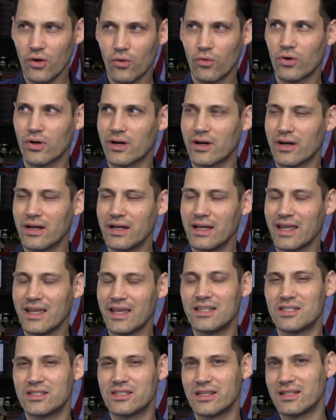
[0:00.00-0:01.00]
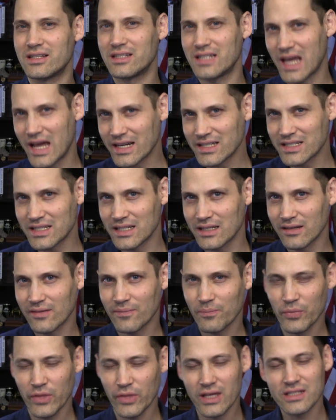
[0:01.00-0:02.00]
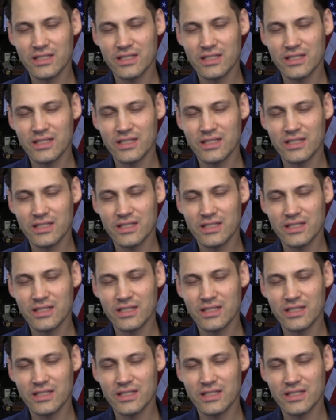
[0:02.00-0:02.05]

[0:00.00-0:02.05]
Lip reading: or is detecting